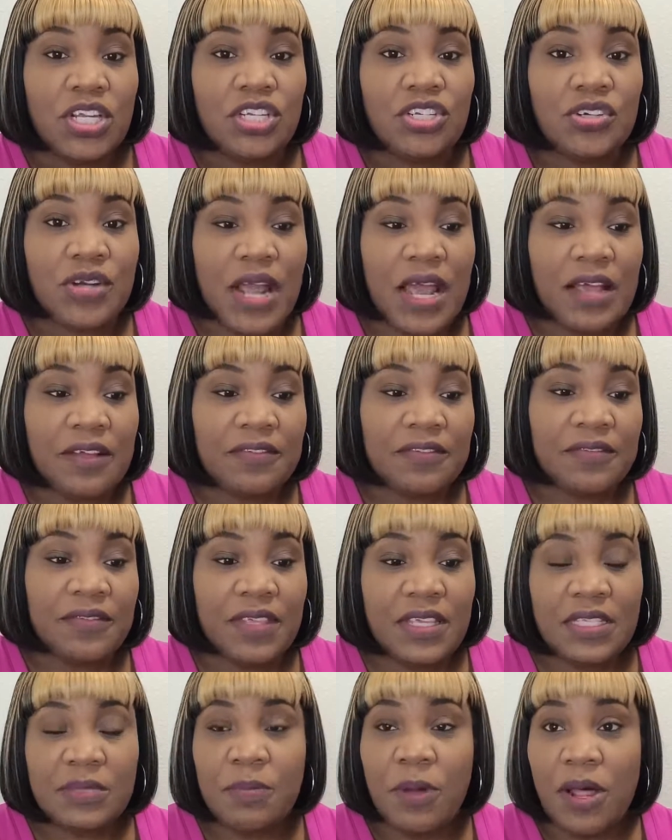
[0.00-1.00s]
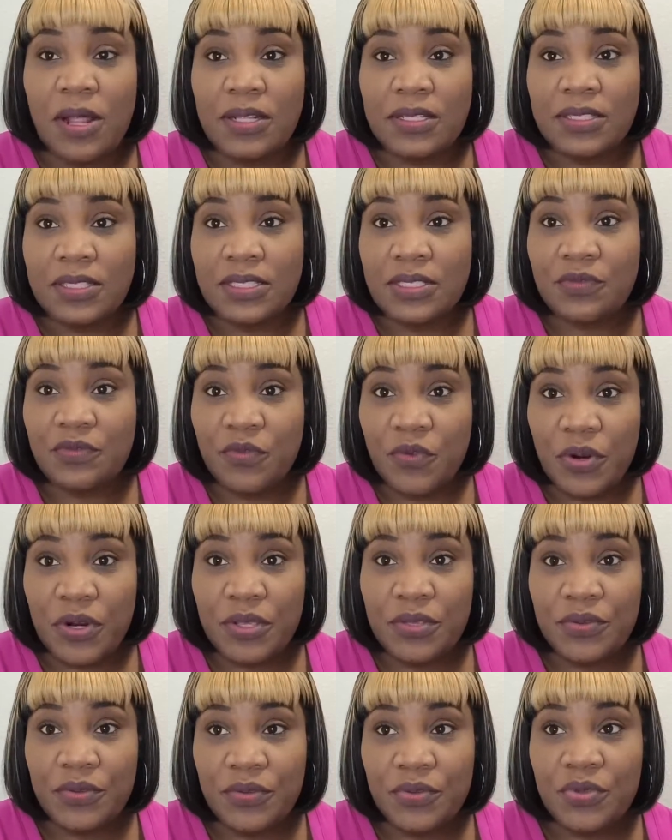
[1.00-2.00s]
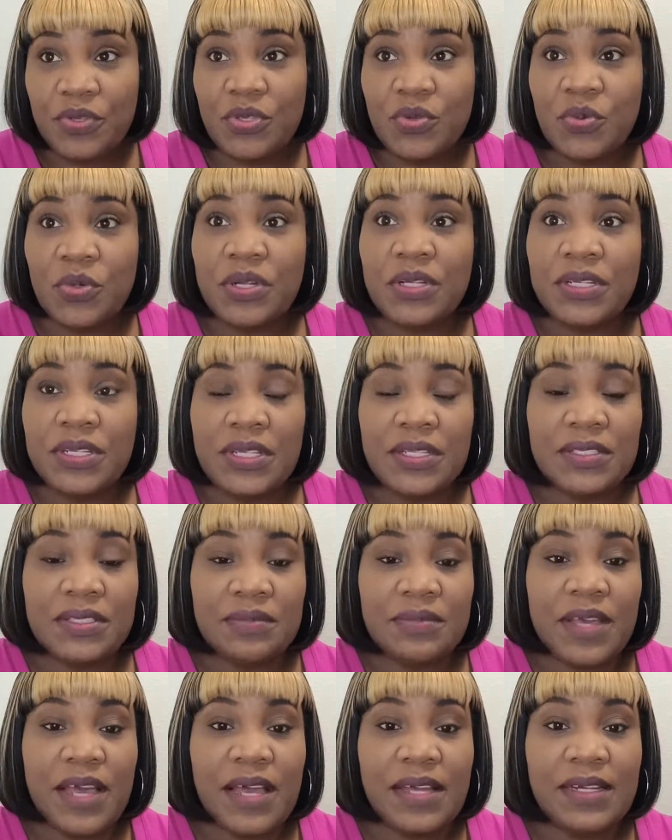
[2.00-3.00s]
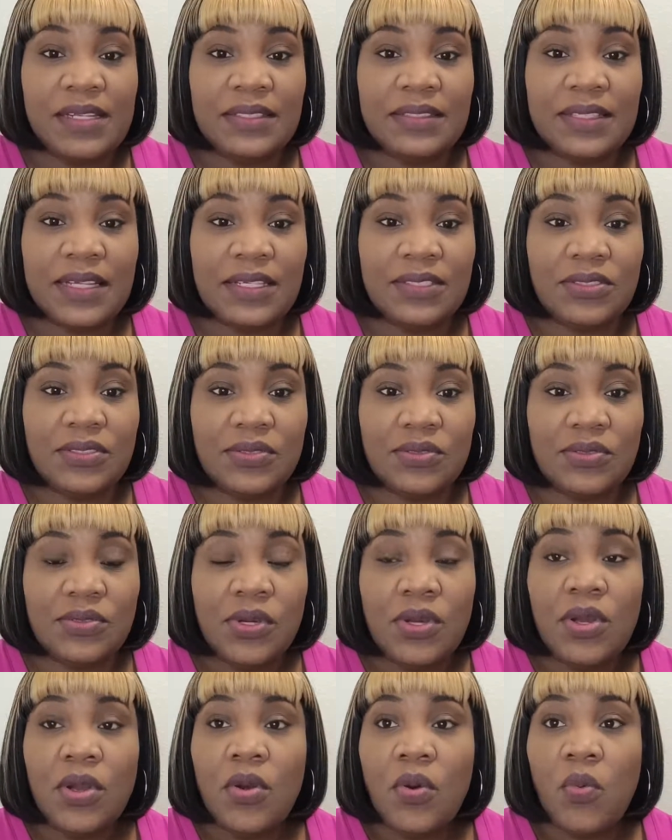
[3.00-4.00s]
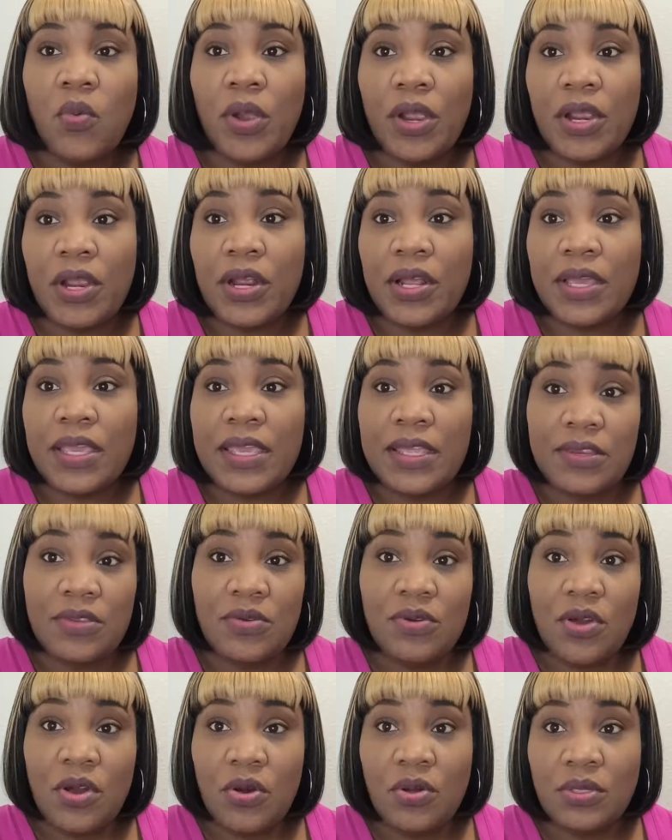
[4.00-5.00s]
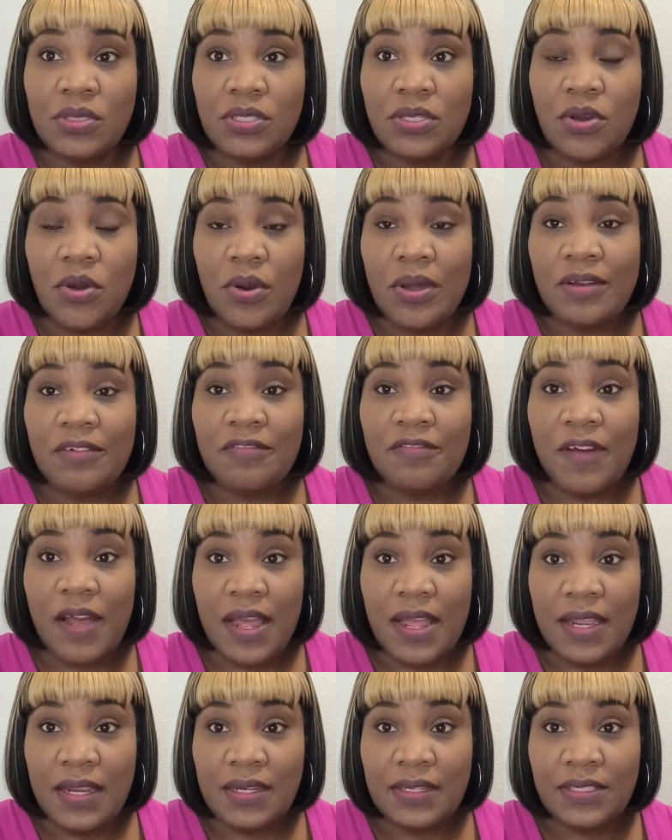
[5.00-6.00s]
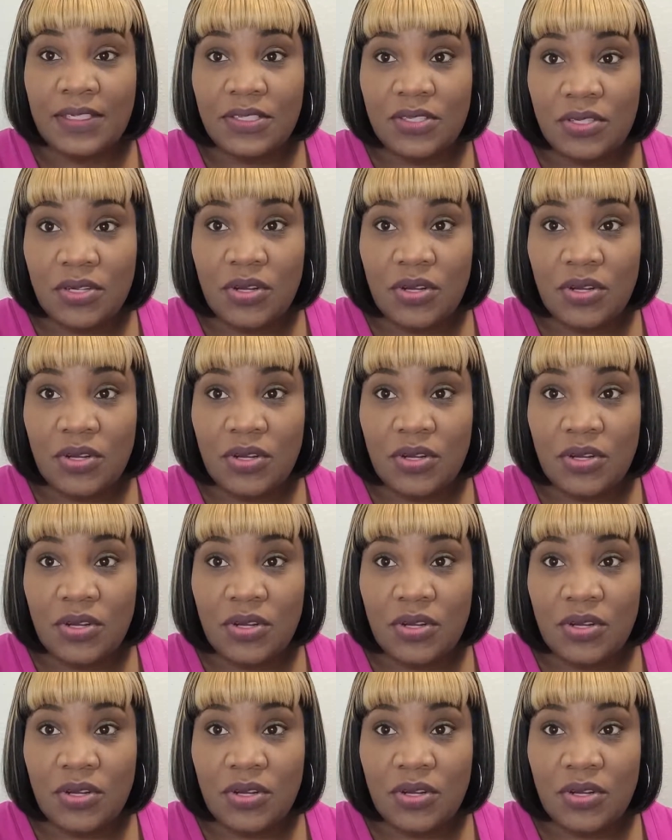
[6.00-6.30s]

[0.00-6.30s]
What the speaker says: draft these policies for you, you will need some guidance as to where can you go and find,